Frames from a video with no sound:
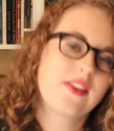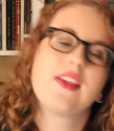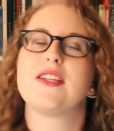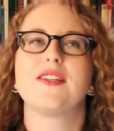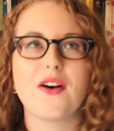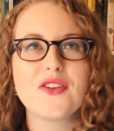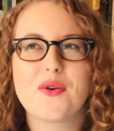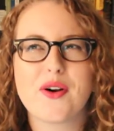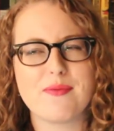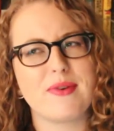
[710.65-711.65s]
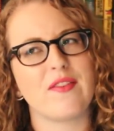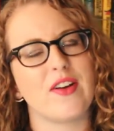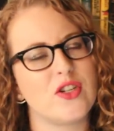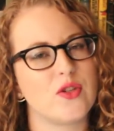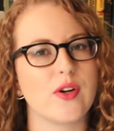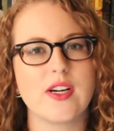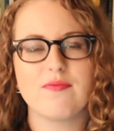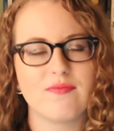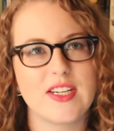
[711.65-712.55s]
This is also a coming-of-age story.